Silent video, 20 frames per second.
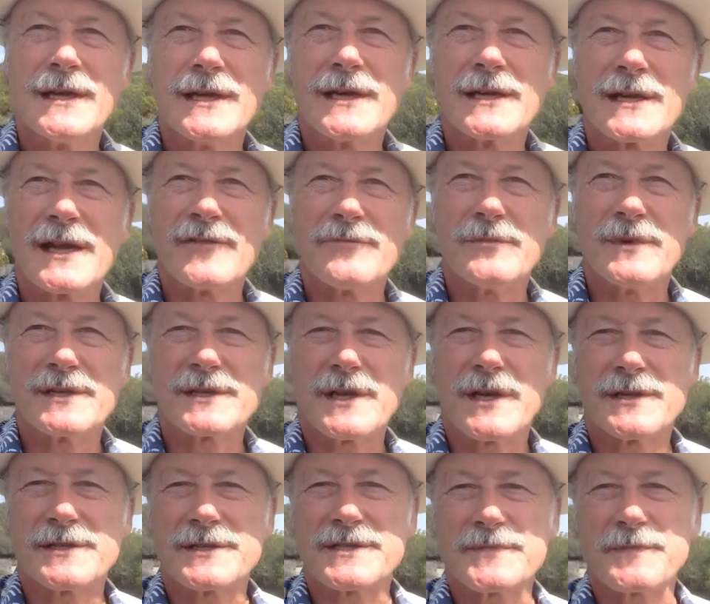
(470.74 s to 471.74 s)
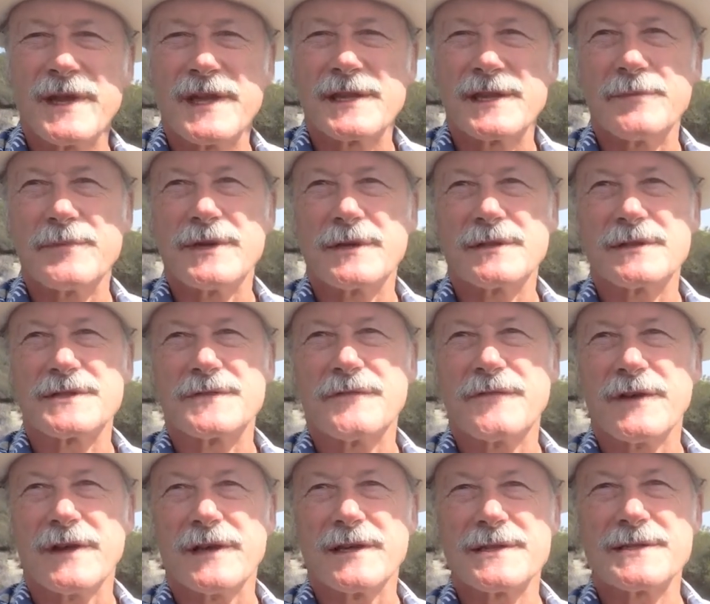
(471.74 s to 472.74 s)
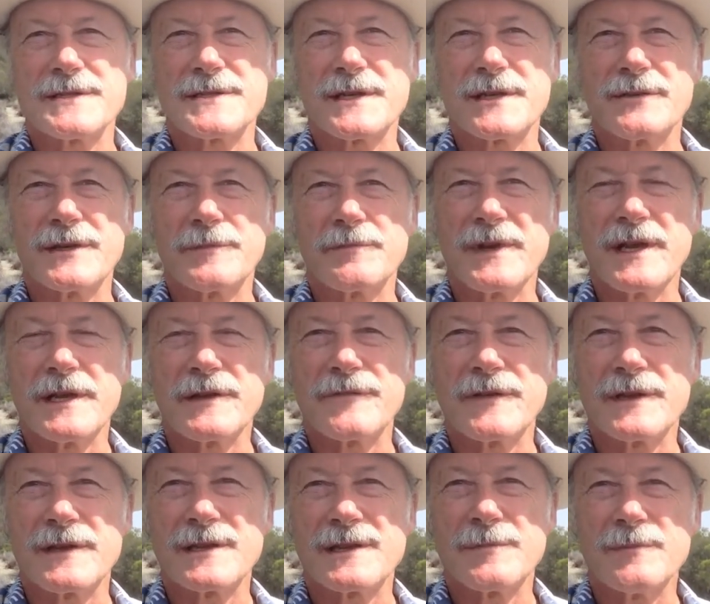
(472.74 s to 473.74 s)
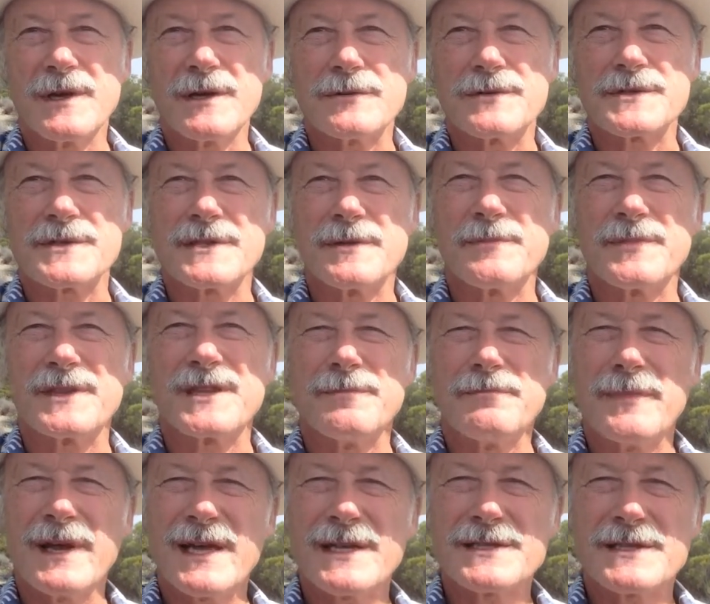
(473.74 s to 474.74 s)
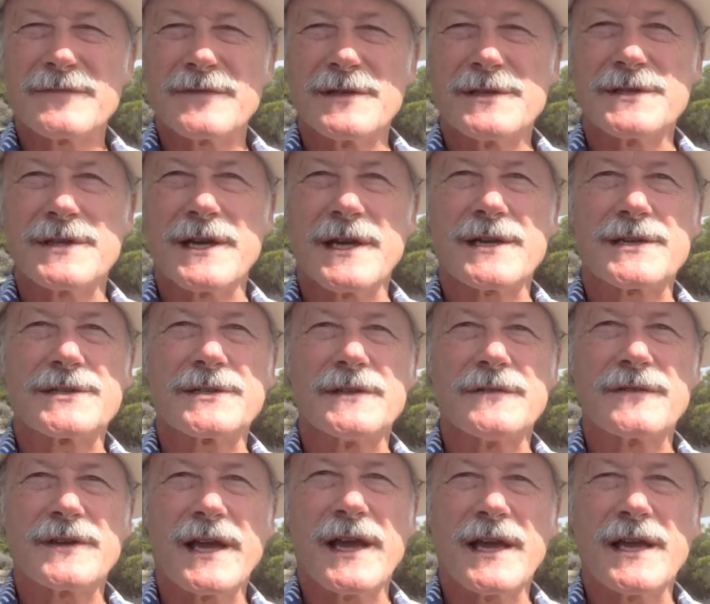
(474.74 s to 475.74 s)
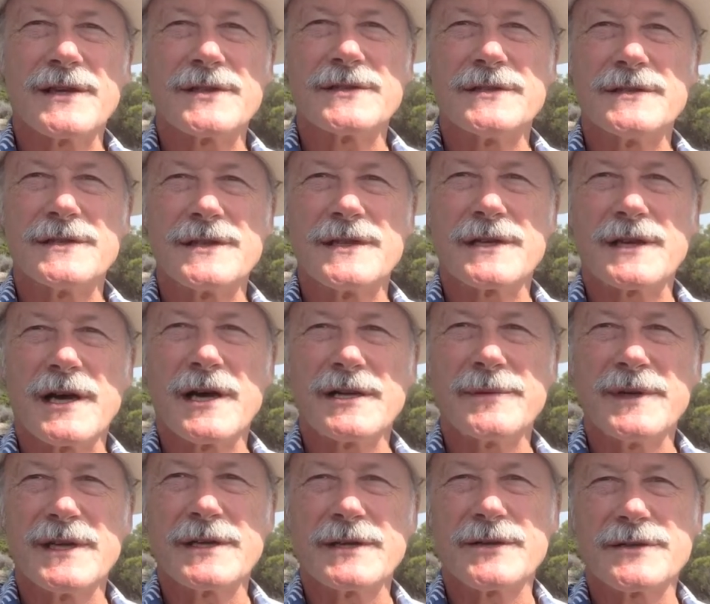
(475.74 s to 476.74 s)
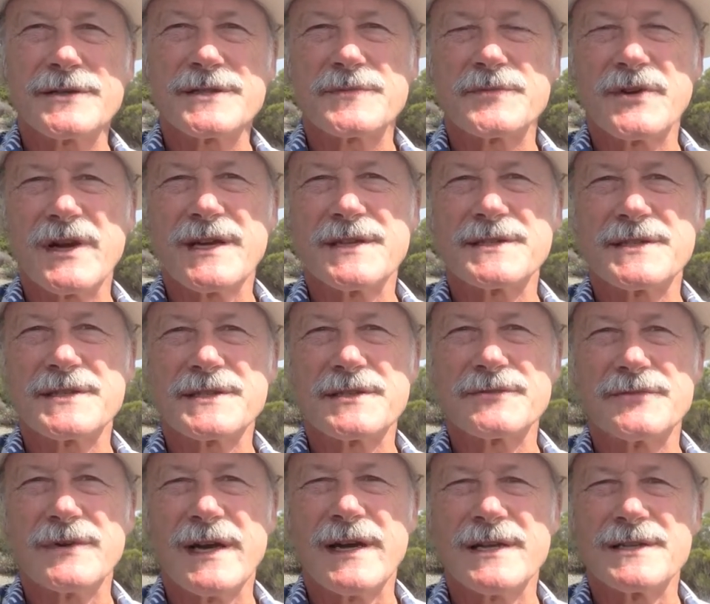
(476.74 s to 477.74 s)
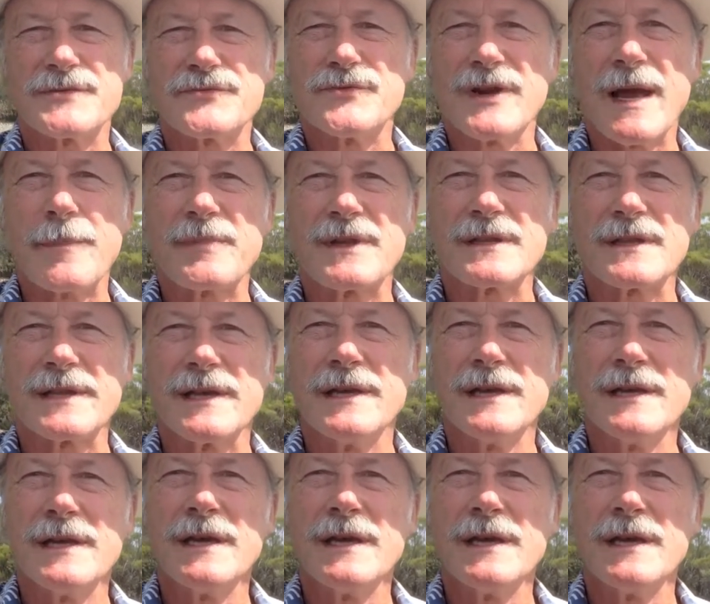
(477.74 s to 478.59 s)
Government got to spend the bills first, so it benefited the most, but the massive injection of cash into the economy caused prices to rise rapidly.